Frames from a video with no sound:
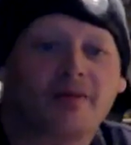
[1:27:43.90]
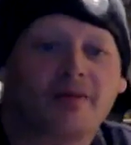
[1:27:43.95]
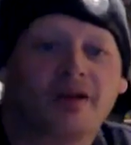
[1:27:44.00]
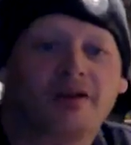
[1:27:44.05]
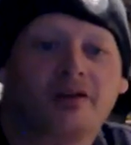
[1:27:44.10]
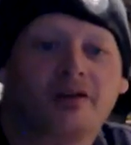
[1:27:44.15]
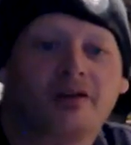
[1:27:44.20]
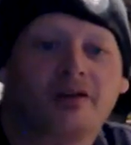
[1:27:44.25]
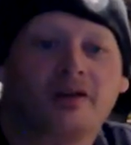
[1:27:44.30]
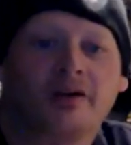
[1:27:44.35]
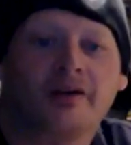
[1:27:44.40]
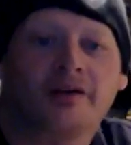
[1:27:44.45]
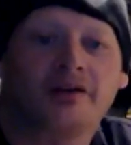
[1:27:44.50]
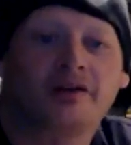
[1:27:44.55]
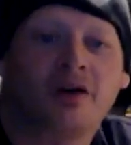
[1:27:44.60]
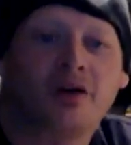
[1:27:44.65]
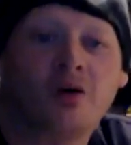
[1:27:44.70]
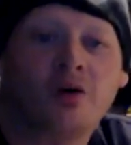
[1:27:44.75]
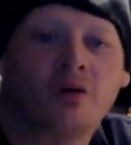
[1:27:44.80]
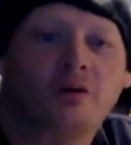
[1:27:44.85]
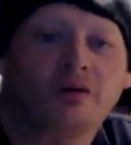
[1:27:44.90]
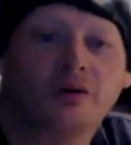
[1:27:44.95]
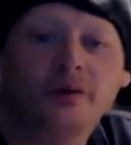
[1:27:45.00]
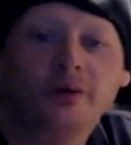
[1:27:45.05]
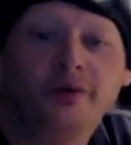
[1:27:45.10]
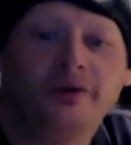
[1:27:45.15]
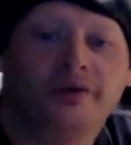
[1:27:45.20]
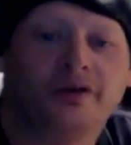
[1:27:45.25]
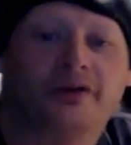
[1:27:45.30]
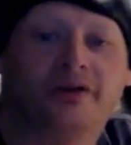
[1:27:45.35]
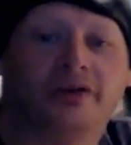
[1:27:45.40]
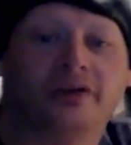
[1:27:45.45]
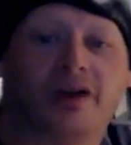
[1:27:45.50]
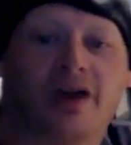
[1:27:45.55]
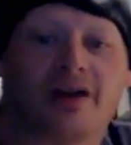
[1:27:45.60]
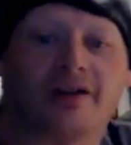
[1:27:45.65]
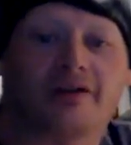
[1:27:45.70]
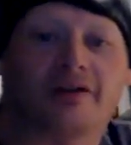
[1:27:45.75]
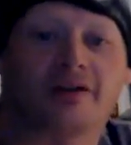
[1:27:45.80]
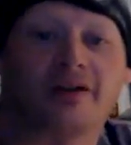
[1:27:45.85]
I mean, there's no looseness in that.
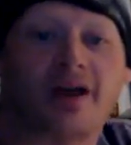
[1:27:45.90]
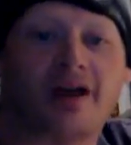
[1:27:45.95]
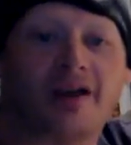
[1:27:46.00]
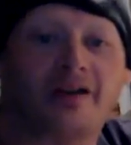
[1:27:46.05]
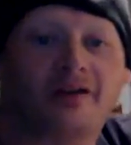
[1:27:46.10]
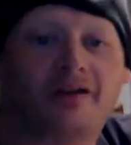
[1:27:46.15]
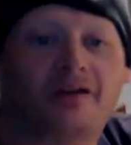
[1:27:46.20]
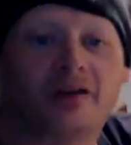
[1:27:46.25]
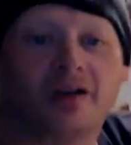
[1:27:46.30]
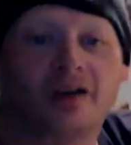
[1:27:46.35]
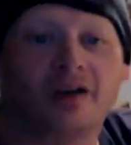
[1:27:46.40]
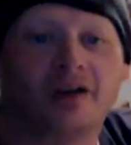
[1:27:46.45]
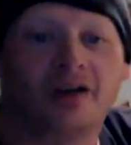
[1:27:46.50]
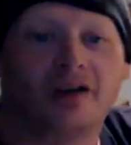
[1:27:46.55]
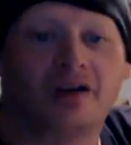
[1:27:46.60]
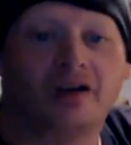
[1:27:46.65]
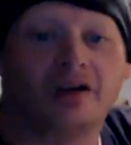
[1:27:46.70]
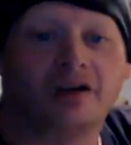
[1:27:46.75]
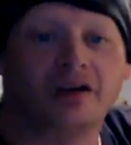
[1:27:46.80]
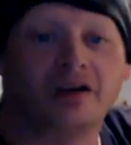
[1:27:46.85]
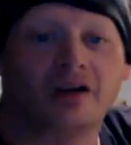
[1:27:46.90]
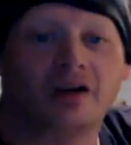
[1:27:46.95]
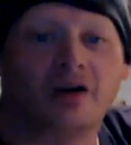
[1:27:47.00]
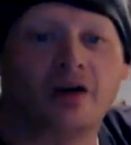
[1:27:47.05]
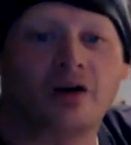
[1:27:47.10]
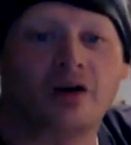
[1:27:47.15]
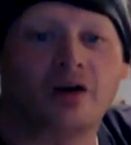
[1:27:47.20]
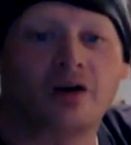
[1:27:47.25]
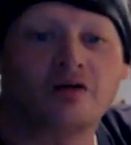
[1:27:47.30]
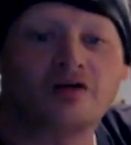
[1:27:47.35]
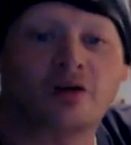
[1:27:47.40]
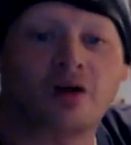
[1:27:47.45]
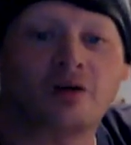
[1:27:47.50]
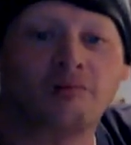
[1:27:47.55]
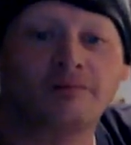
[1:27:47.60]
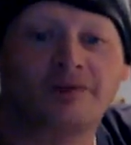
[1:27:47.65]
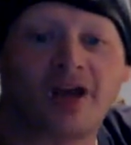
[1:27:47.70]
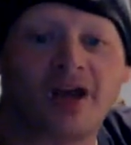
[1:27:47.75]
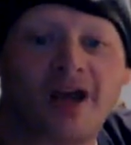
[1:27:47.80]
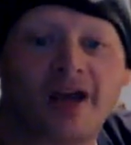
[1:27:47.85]
It's a nice, you know, drum
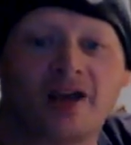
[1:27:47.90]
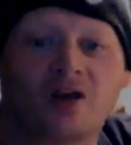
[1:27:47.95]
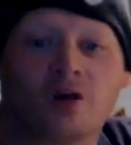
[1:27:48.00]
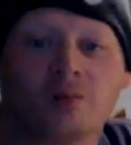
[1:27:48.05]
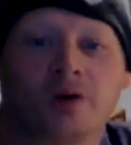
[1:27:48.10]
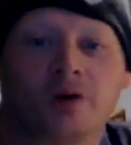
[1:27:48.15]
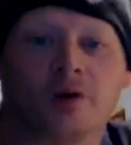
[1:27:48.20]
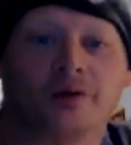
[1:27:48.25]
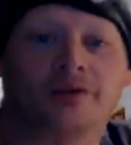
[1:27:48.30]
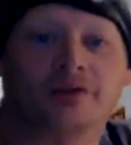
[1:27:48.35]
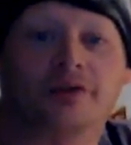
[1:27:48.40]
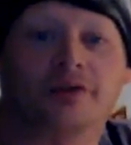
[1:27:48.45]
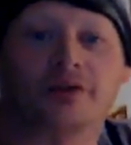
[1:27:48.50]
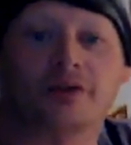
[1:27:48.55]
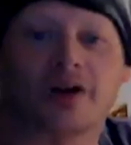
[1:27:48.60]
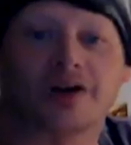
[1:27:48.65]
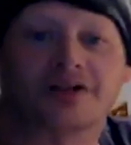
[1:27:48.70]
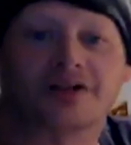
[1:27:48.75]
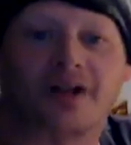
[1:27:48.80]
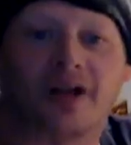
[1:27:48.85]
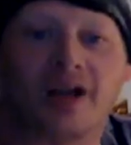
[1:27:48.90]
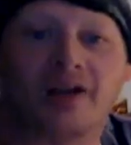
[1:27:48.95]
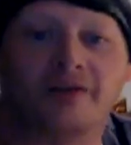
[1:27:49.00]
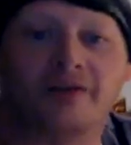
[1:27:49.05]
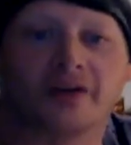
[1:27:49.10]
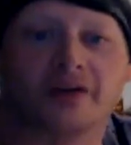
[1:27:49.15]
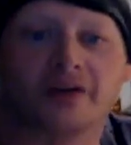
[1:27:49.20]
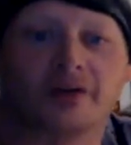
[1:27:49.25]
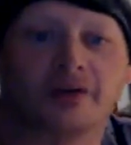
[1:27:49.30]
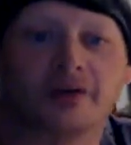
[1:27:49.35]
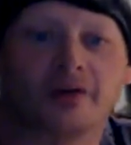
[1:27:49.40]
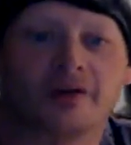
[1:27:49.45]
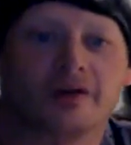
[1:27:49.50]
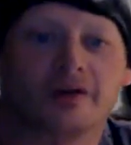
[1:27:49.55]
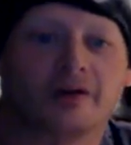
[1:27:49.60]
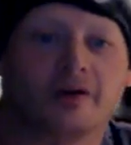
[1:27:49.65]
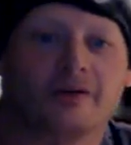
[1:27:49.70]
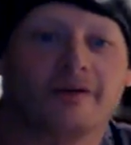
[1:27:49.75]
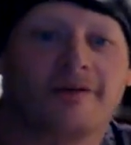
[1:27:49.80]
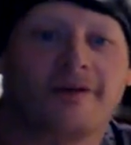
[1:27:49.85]
tight, almost stretch canvas. So
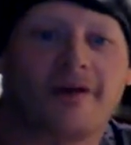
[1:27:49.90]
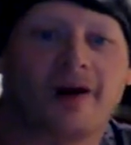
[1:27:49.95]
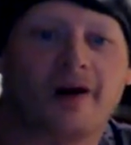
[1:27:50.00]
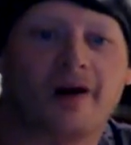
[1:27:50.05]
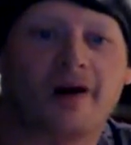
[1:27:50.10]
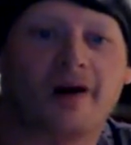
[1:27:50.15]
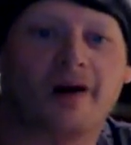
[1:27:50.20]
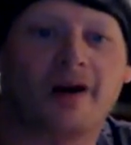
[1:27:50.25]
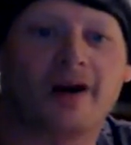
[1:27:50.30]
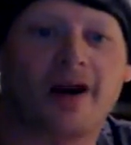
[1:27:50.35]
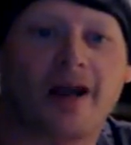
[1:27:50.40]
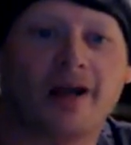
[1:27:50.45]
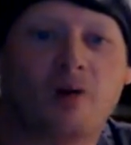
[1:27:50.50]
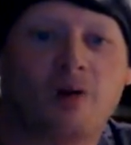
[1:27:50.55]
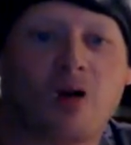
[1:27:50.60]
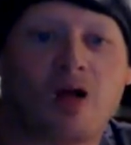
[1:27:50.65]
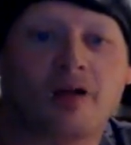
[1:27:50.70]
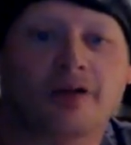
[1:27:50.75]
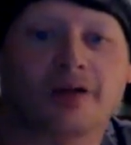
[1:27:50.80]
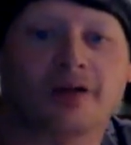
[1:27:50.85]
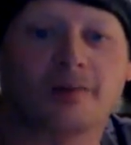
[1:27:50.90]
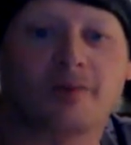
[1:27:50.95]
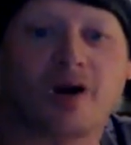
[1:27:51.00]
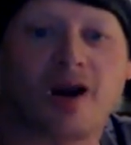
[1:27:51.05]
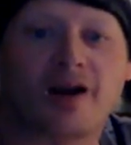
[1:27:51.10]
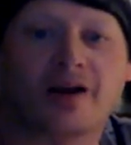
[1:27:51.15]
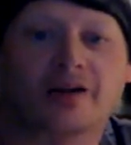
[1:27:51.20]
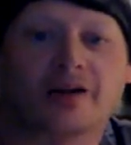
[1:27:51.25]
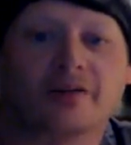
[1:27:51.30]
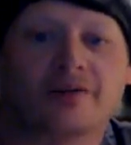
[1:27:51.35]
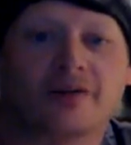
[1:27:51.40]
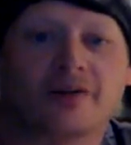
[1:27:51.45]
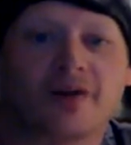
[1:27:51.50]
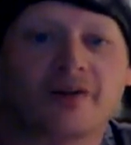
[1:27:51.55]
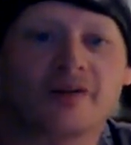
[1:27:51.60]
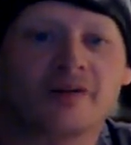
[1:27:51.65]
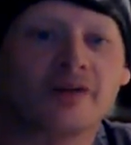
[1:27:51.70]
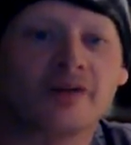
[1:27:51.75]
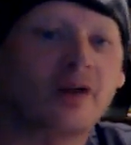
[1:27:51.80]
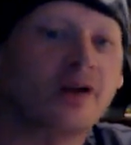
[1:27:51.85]
they're a very high quality product. If you've
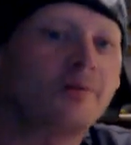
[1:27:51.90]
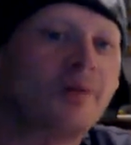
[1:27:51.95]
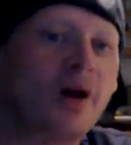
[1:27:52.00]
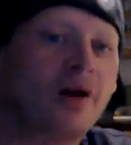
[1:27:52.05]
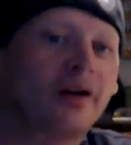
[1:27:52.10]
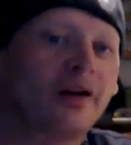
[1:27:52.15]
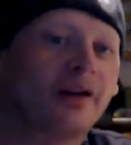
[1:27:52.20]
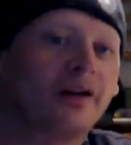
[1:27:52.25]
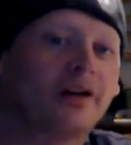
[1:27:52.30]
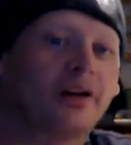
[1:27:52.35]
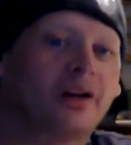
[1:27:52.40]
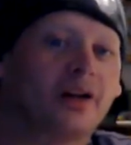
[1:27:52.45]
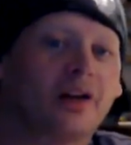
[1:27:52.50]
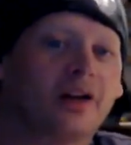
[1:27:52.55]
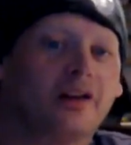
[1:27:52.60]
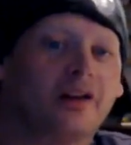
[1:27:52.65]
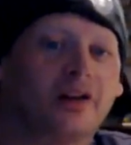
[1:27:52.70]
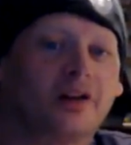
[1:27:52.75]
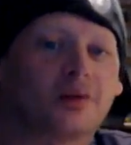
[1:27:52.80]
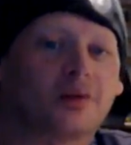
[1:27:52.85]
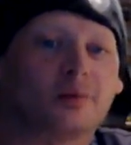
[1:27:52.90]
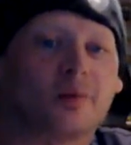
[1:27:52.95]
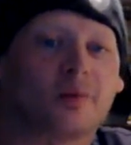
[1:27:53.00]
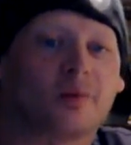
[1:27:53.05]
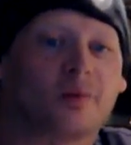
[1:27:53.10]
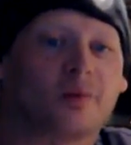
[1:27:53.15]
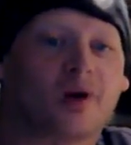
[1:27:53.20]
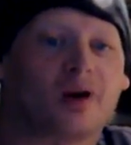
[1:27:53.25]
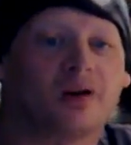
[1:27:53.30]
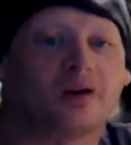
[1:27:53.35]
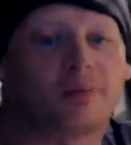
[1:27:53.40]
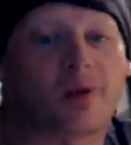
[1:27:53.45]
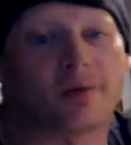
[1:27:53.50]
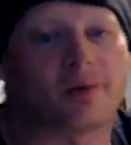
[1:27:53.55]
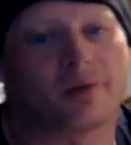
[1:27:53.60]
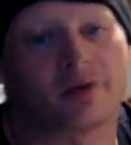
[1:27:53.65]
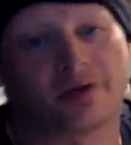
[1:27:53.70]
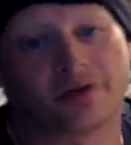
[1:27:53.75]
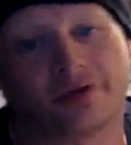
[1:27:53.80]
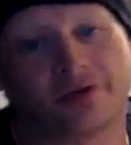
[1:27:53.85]
ever thought about getting any of these from Relics by
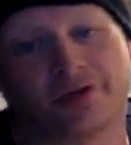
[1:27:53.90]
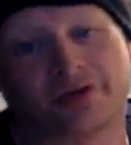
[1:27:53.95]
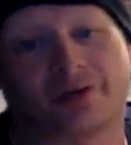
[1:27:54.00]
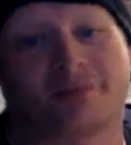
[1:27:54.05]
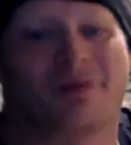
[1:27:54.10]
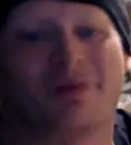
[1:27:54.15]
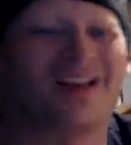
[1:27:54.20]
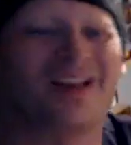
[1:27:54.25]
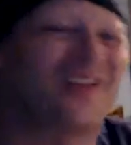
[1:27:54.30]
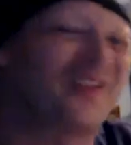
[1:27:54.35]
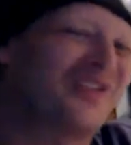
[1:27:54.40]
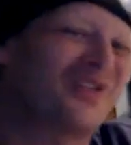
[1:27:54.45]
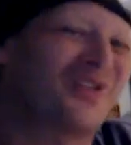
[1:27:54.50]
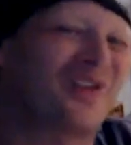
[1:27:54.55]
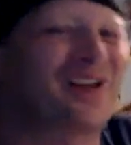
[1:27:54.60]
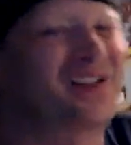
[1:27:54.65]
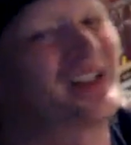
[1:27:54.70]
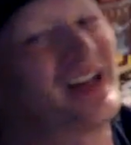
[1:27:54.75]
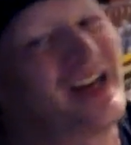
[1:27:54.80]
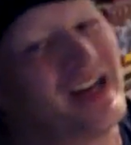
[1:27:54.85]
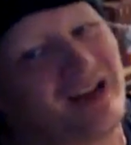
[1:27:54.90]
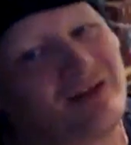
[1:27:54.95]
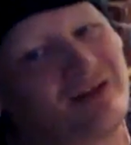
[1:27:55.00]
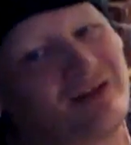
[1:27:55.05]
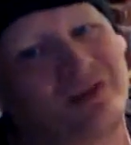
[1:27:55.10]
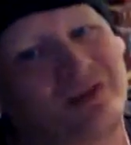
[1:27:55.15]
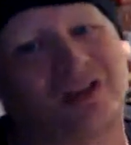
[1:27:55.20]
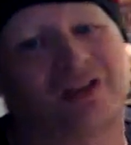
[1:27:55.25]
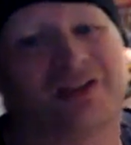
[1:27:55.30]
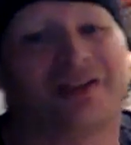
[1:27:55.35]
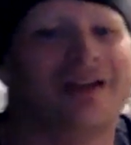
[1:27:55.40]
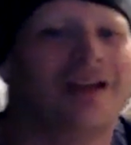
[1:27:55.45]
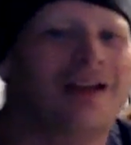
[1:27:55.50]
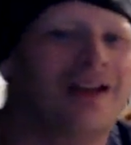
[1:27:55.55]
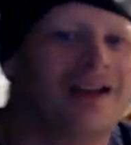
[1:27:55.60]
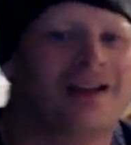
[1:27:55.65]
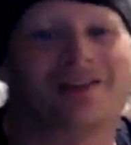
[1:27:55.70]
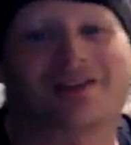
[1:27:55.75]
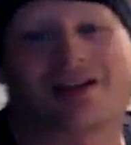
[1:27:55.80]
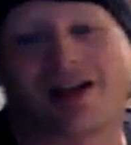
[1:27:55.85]
Rild and said, man, stretch canvas,
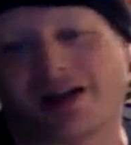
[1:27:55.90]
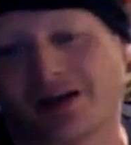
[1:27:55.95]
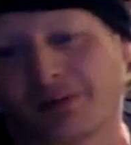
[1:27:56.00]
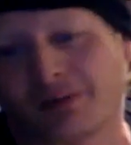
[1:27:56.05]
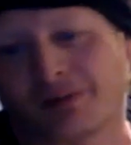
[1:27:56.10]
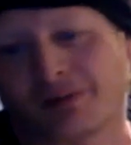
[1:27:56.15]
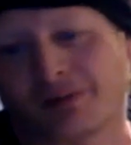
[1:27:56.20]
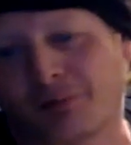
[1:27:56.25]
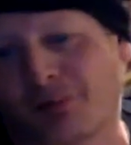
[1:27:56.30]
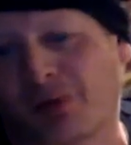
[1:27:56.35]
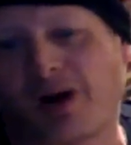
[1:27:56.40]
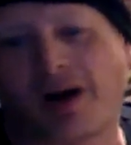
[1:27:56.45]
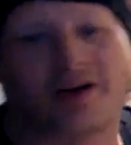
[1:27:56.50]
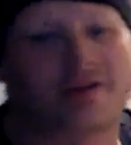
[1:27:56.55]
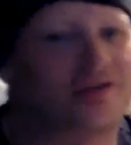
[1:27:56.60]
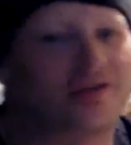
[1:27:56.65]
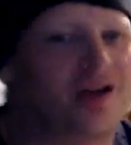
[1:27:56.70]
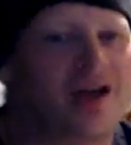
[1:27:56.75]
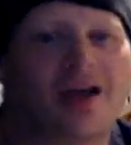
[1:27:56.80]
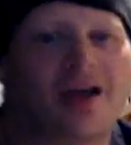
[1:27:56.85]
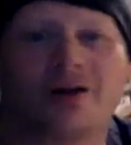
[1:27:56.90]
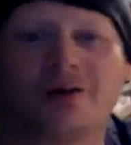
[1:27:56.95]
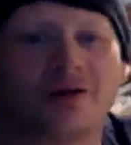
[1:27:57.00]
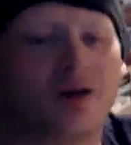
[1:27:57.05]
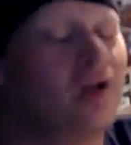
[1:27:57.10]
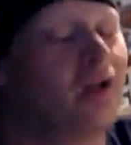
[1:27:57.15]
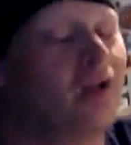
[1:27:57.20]
it's kind of pricey, I don't know.